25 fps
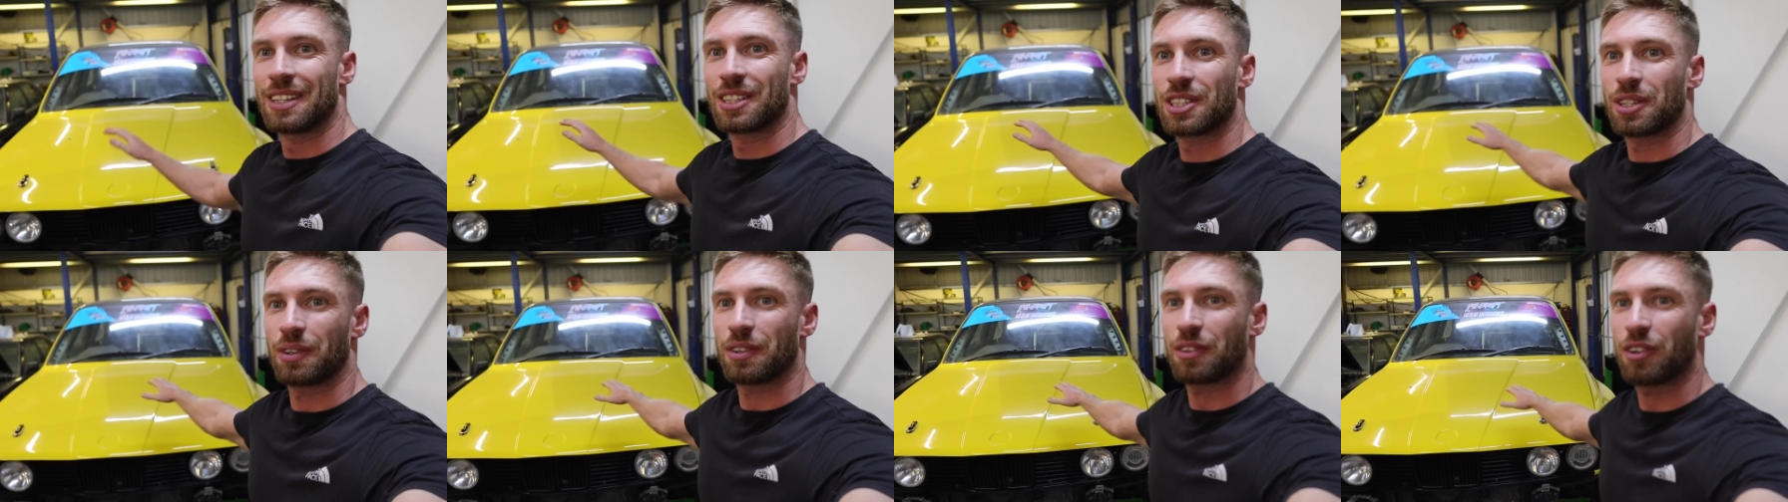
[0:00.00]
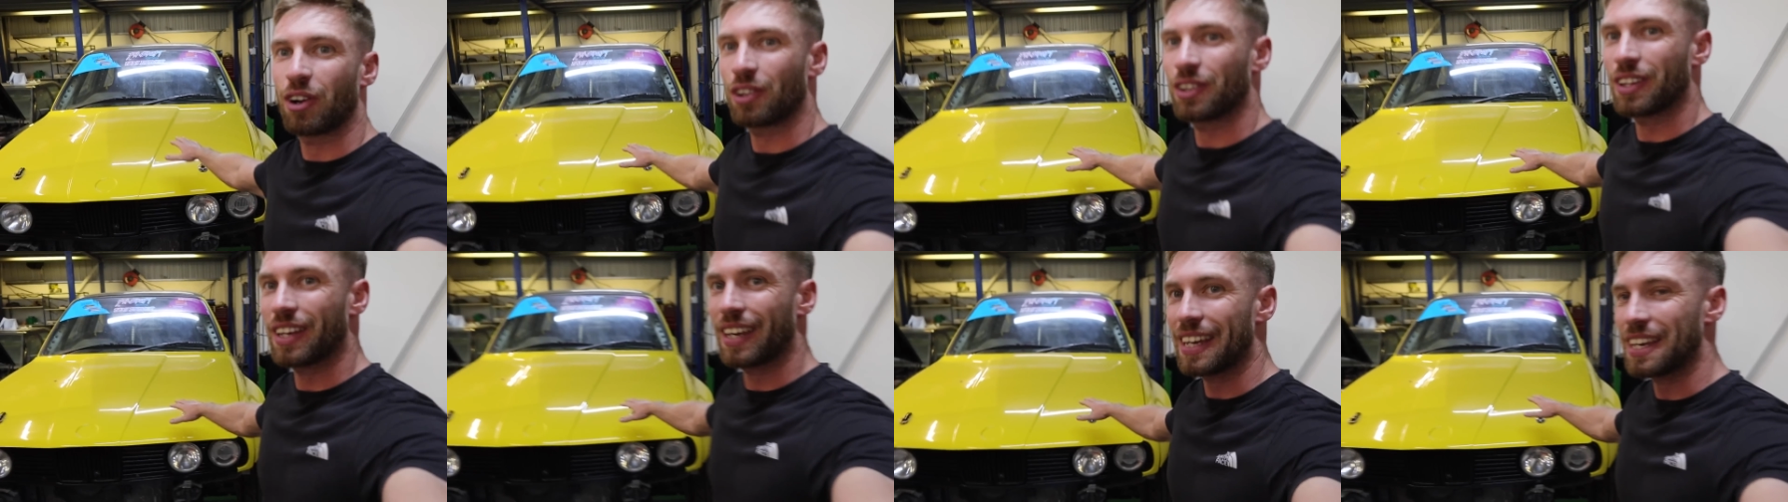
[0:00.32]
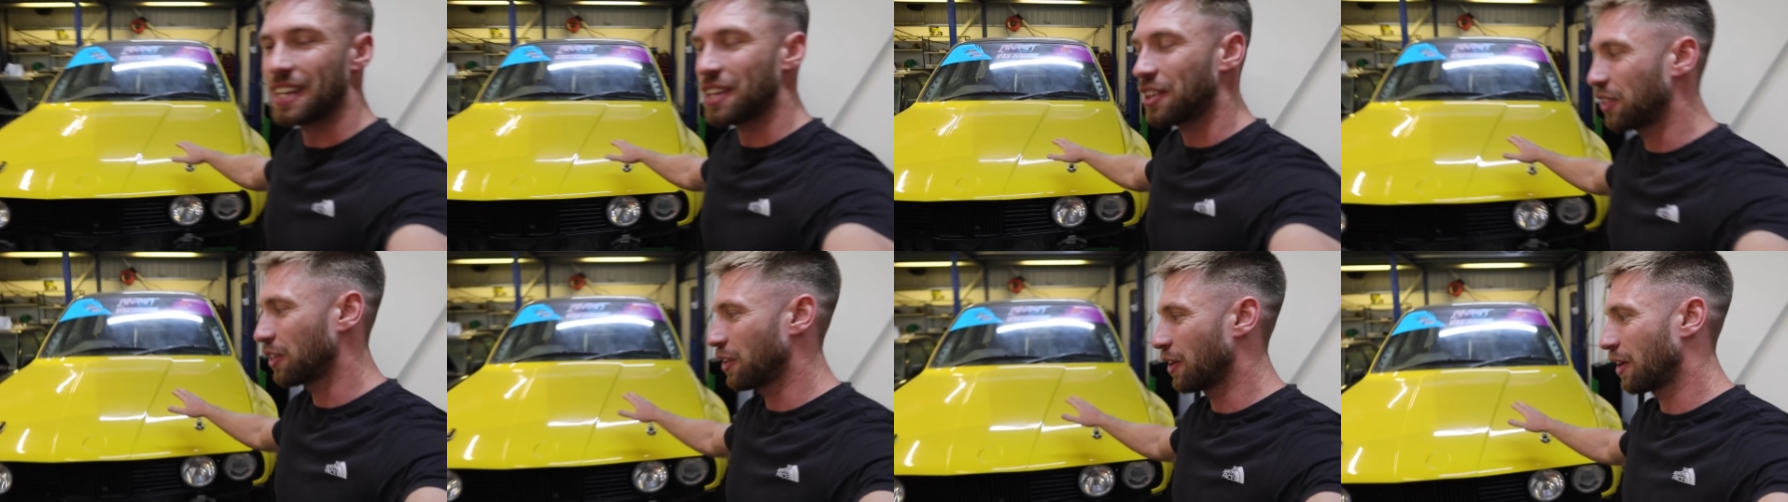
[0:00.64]
So we've got the
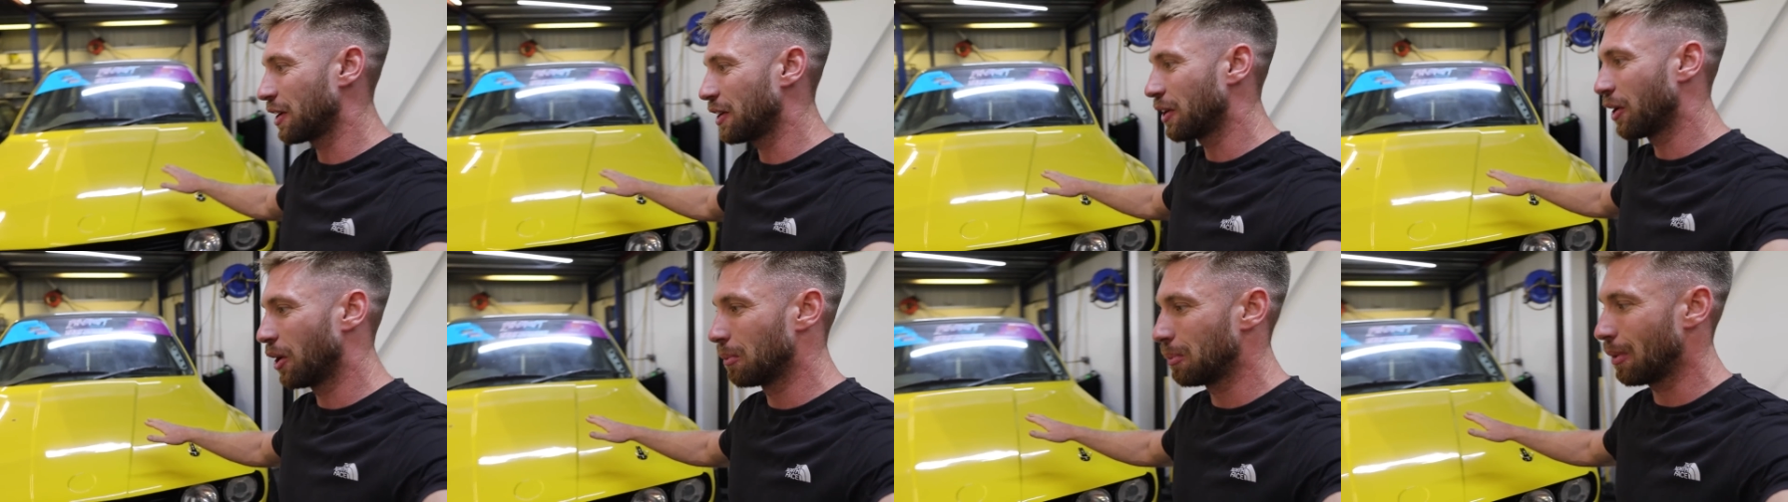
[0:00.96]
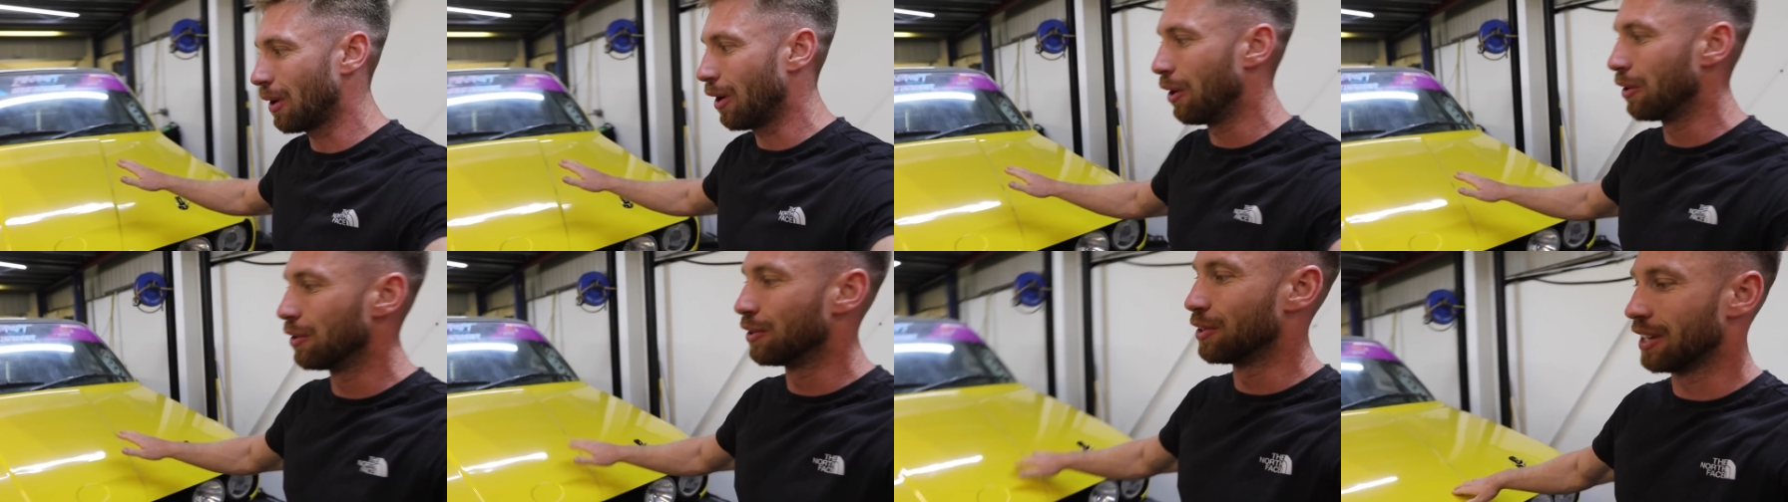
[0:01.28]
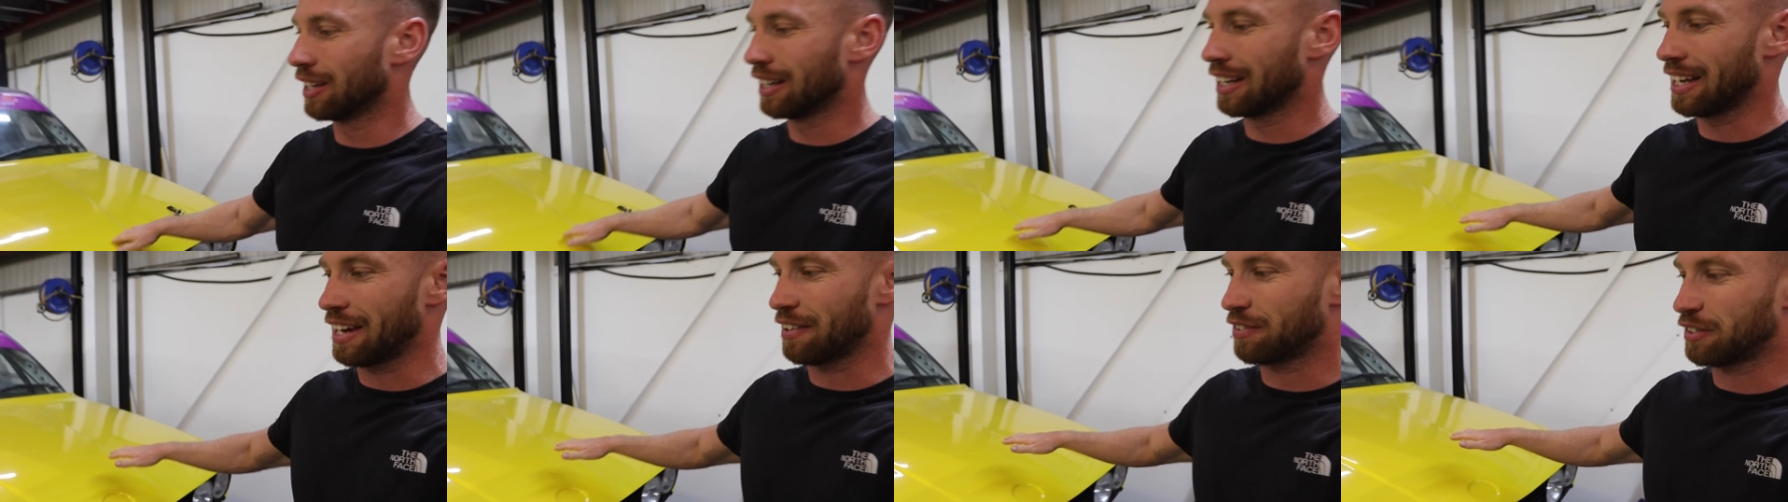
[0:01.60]
E30 up on
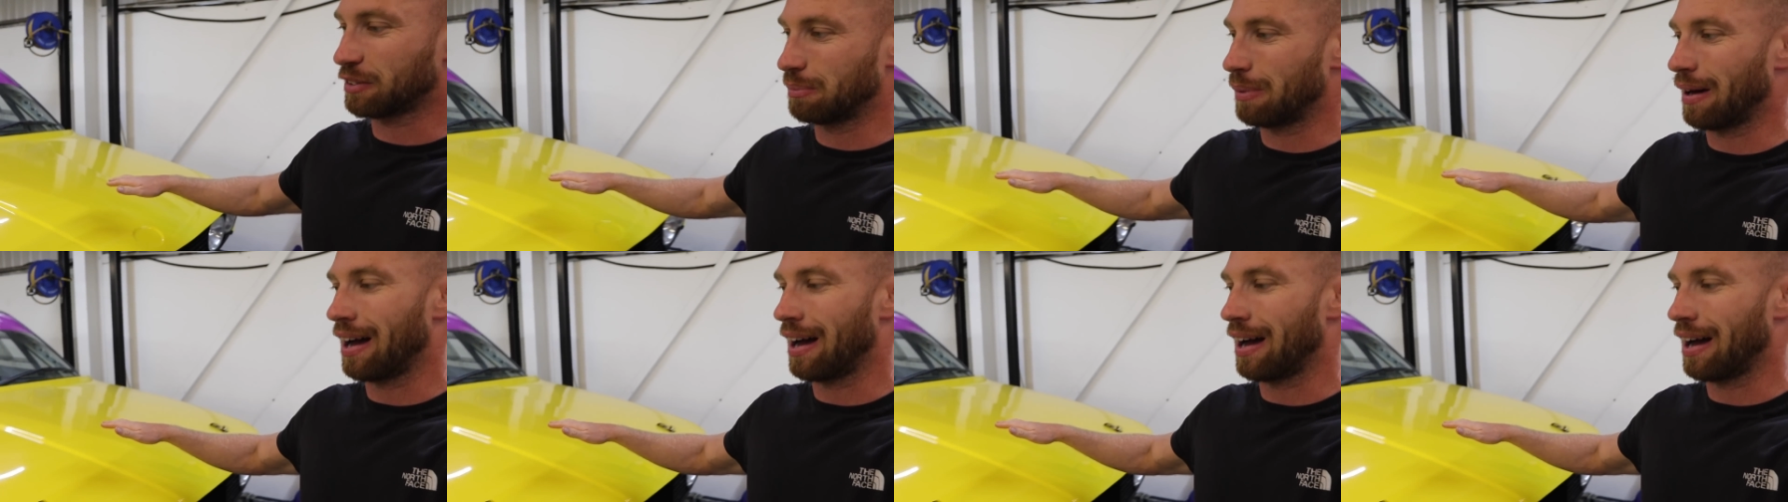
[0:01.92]
the lift